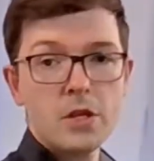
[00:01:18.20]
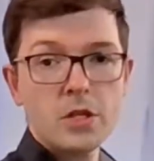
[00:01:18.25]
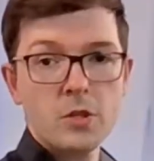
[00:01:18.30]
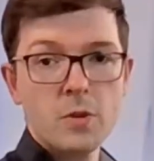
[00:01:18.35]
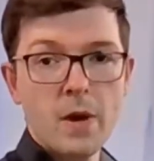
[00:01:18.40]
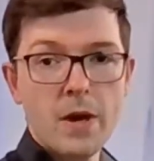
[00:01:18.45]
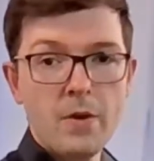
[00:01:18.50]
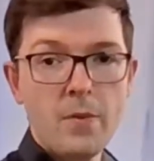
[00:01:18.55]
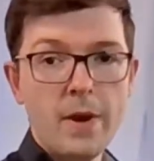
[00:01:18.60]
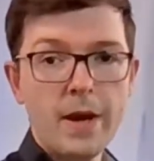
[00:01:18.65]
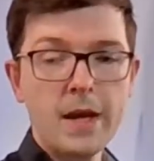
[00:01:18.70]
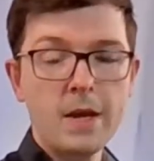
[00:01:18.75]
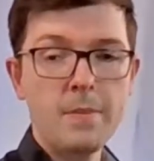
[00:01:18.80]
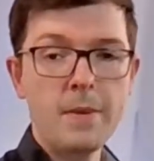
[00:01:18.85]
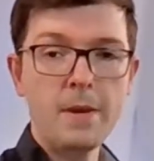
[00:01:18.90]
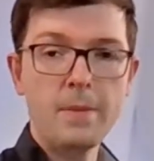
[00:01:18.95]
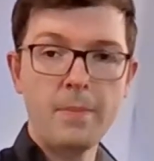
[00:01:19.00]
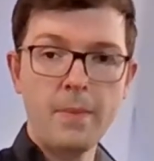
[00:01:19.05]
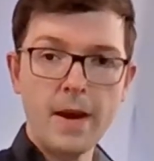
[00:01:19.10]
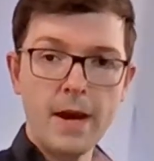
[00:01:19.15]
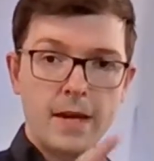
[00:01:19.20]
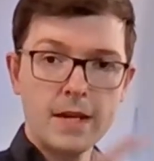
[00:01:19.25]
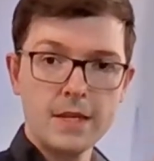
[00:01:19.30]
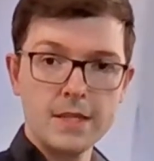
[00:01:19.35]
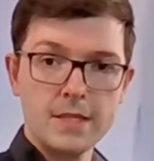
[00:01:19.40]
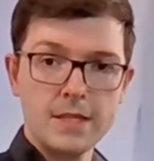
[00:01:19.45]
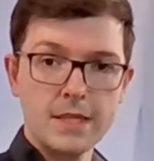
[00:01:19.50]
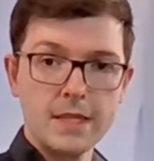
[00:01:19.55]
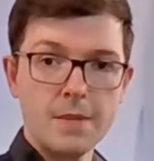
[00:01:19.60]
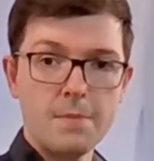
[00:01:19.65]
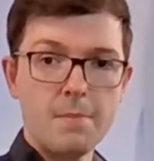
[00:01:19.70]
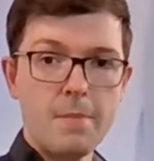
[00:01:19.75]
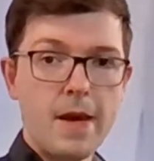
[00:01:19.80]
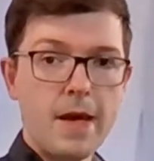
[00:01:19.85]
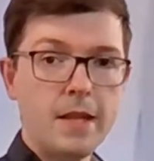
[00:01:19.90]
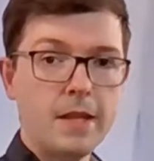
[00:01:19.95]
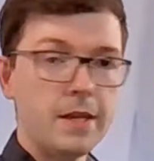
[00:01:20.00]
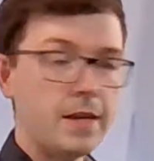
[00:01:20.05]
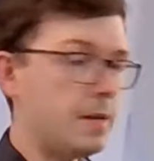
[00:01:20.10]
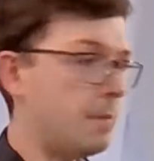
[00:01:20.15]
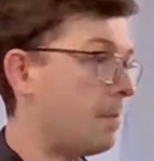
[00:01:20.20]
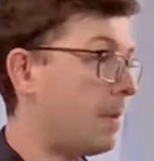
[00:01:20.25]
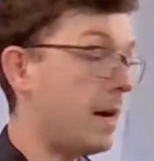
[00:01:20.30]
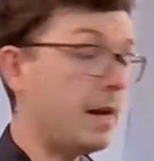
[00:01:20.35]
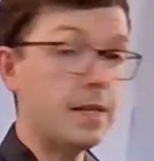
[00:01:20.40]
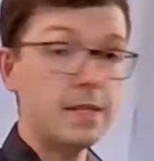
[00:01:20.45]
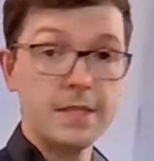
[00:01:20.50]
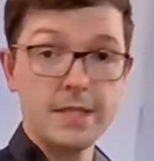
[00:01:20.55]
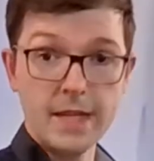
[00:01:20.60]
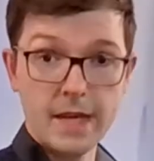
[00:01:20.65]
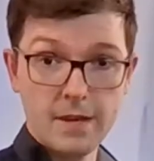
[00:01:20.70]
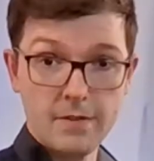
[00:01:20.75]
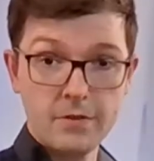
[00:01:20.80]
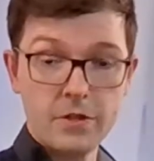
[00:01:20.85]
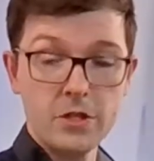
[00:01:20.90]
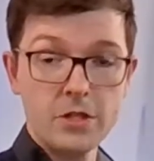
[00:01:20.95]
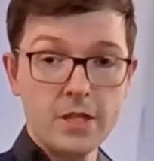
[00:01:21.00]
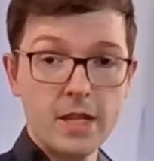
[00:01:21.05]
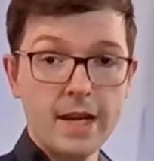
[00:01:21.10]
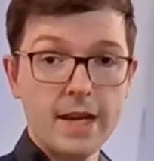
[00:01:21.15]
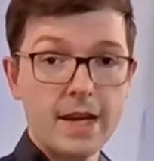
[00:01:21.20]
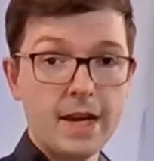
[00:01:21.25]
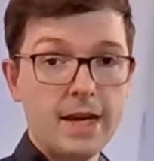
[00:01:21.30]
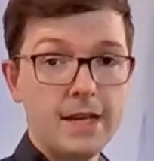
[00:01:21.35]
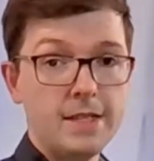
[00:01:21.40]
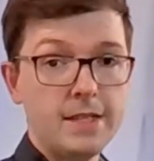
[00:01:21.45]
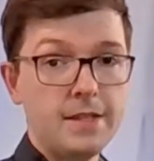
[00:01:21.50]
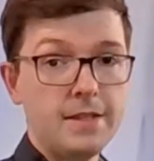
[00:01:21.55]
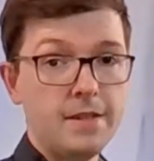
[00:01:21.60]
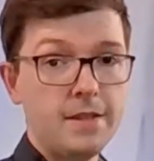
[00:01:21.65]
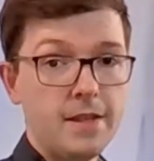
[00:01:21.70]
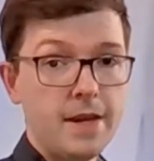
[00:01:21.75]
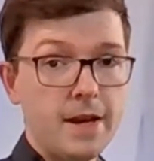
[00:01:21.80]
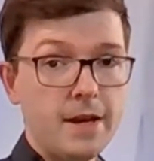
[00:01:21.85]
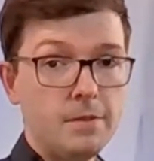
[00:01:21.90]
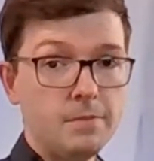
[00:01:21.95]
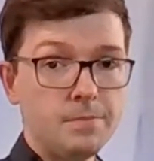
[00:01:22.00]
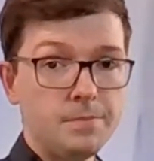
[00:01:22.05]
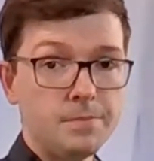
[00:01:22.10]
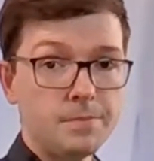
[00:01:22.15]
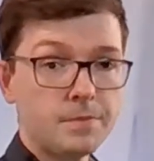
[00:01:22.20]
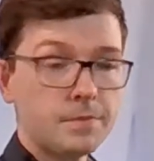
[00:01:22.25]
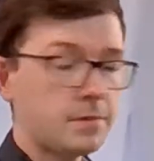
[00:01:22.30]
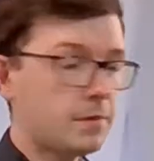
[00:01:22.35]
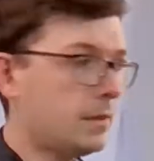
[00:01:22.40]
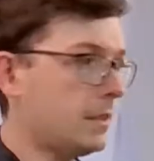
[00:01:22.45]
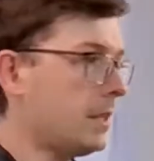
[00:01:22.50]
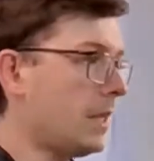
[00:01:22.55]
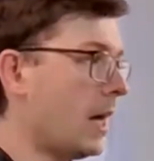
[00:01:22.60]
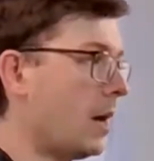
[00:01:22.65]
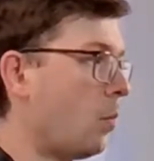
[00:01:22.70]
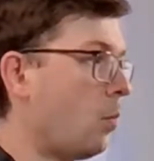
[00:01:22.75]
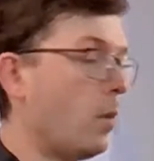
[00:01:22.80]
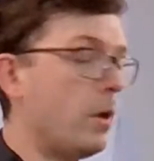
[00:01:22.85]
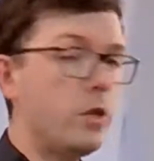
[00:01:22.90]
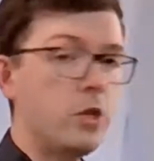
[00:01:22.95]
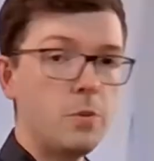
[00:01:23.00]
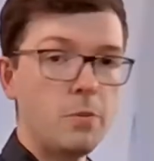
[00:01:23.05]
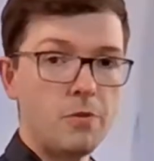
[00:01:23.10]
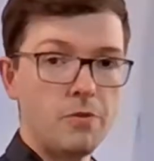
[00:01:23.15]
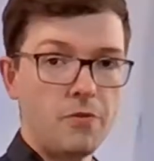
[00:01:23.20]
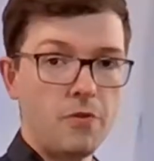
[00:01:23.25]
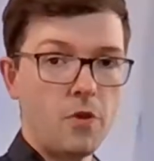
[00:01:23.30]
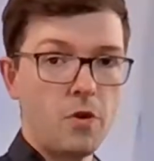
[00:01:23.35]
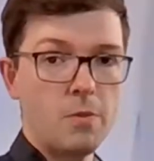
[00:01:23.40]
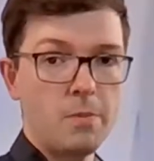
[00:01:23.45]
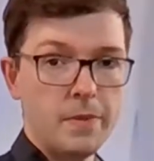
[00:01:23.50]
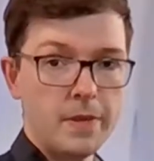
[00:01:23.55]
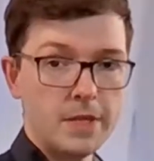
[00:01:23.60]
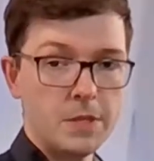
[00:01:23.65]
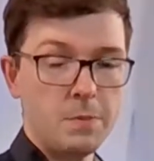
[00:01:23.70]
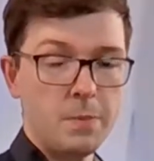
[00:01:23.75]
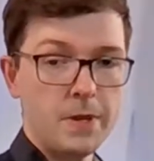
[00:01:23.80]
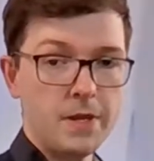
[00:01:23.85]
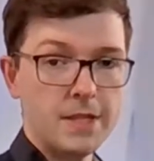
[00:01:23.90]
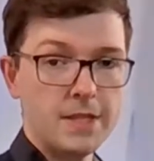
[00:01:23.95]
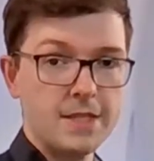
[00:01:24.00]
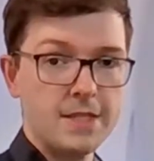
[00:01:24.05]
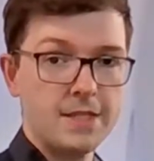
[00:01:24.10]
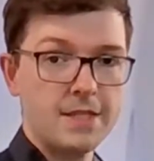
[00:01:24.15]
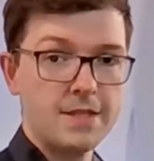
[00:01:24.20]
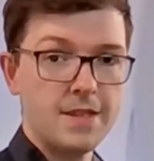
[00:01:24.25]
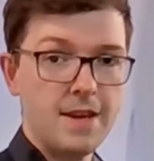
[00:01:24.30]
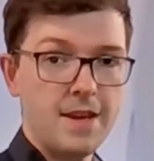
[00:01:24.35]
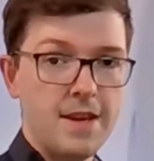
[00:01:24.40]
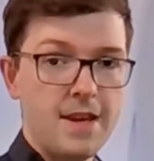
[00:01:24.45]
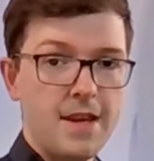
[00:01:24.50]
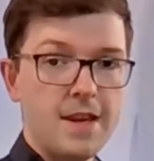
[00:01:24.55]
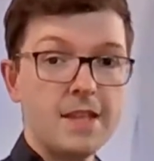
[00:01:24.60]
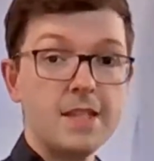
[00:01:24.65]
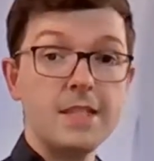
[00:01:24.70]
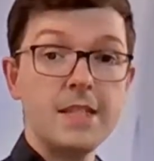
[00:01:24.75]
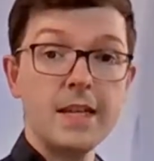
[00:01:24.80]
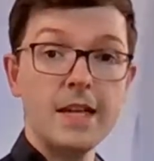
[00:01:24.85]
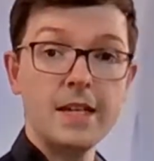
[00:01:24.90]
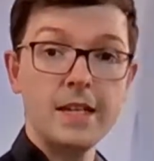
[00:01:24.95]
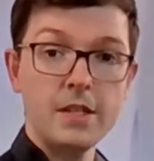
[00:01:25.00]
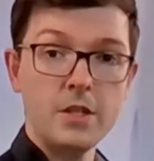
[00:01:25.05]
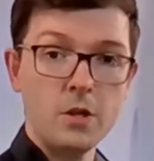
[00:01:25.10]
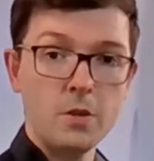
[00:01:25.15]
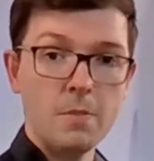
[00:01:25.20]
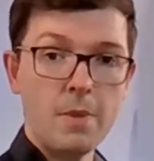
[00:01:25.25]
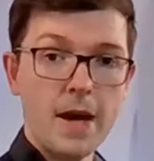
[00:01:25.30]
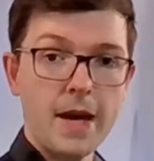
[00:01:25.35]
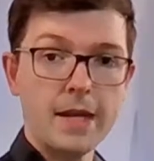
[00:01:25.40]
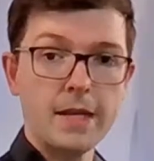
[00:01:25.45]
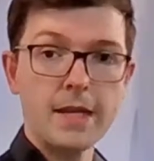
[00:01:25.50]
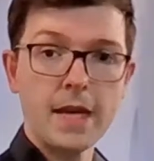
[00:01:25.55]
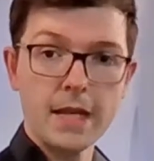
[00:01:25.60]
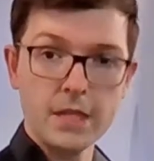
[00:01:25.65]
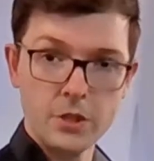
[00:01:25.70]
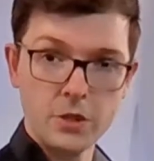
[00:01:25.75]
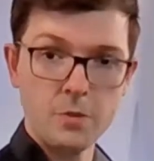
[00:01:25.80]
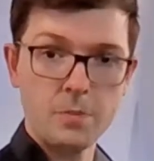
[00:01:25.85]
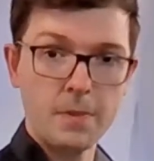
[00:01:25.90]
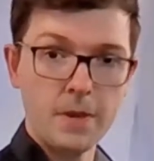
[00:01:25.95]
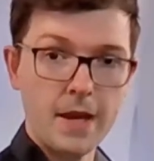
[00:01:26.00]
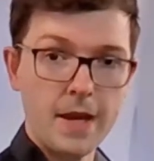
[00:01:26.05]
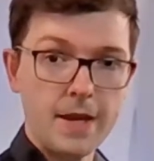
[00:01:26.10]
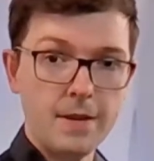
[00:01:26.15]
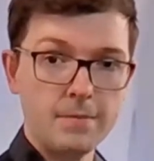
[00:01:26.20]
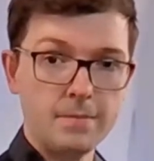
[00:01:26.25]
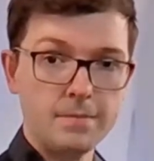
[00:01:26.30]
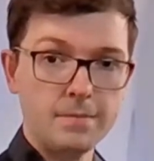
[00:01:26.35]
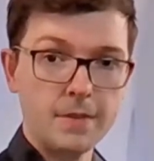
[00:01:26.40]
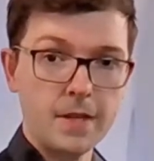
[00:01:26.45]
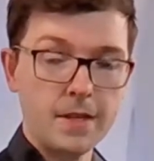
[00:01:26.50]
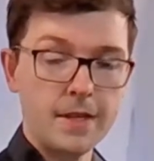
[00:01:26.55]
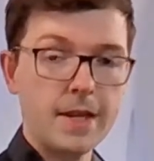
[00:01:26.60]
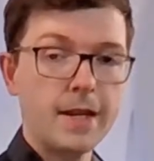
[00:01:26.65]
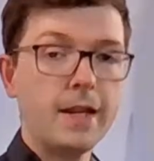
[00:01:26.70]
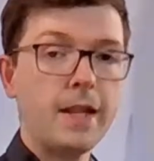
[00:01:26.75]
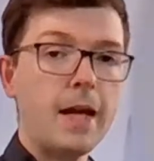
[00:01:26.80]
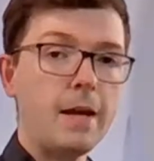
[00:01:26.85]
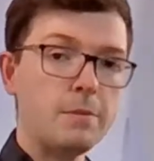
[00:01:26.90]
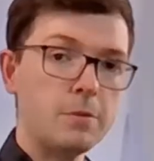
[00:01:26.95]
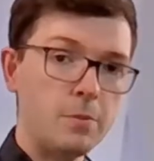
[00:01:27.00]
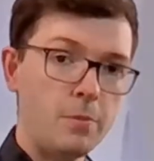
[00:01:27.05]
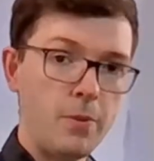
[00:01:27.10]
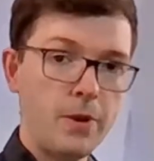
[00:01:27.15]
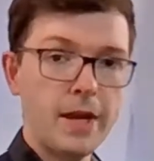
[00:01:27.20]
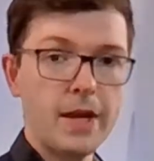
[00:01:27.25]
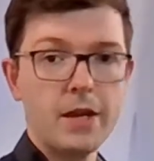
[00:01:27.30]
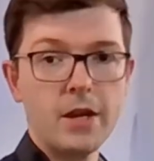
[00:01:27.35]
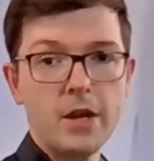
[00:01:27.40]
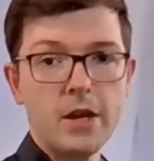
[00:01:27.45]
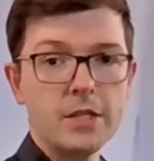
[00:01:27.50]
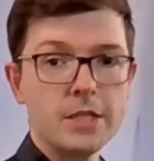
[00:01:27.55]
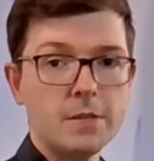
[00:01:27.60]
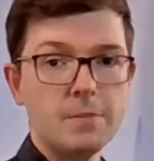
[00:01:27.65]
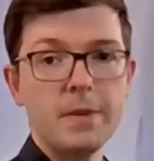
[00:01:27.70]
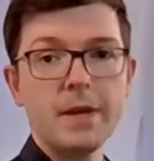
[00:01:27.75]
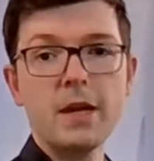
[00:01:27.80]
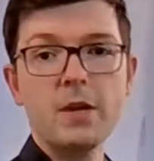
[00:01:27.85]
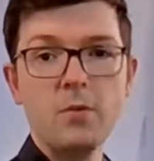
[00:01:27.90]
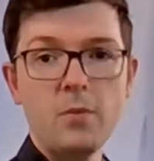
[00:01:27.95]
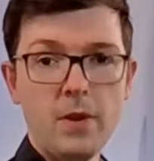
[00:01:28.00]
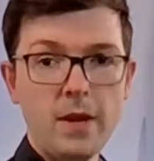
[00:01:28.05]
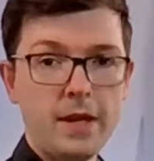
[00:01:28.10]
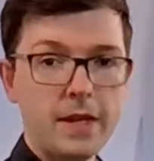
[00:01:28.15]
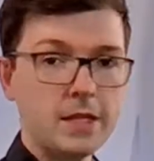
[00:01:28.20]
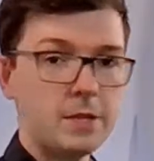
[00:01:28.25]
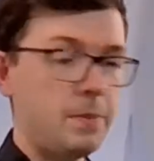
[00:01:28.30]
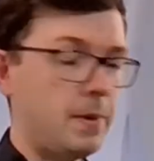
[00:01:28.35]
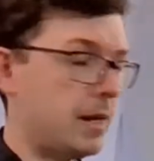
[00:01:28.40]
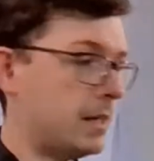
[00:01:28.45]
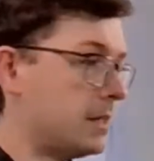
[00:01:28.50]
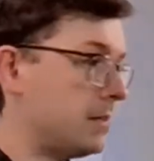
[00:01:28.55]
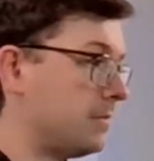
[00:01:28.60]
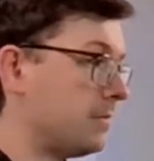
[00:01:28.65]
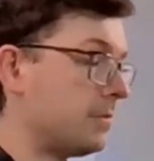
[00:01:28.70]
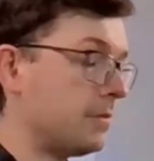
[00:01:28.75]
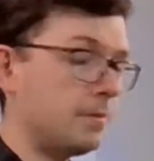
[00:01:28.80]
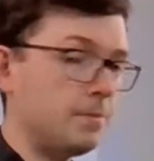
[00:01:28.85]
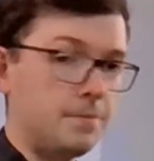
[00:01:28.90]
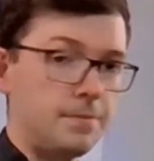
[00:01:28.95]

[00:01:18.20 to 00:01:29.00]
So I'd recommend practicing the melody by itself, just like I did there. And when you perform this piece, sing it in your mind as you play, and that'll help to bring it out and make it really expressive.